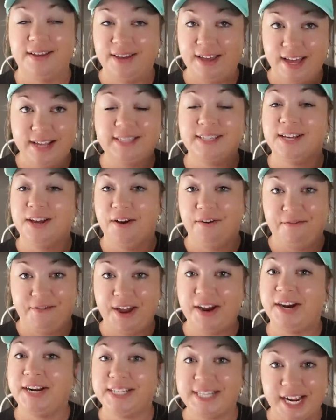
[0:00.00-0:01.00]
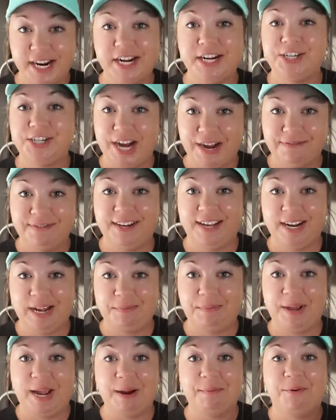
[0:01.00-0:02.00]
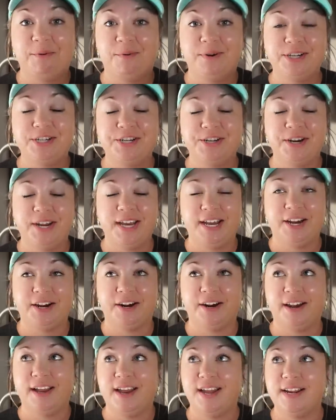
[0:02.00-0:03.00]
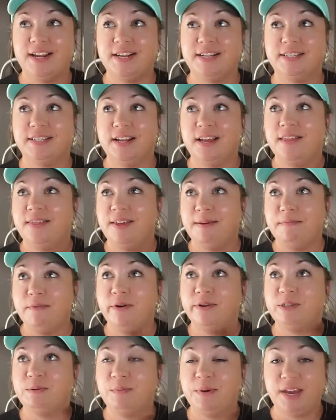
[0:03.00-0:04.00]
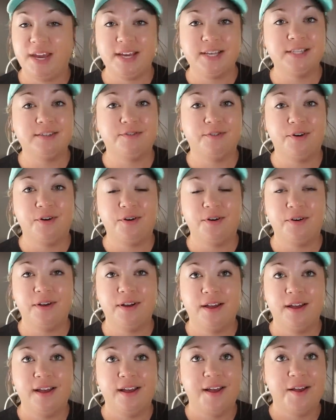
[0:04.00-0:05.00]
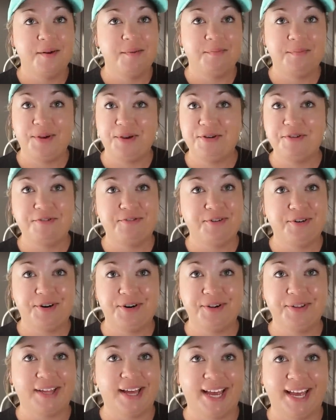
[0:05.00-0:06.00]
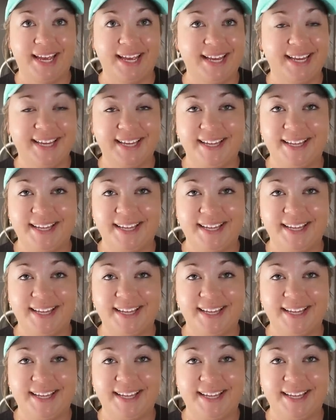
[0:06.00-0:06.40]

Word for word: It's a very scary drive to get up here, but once you're here, it is the most peaceful, beautiful, like...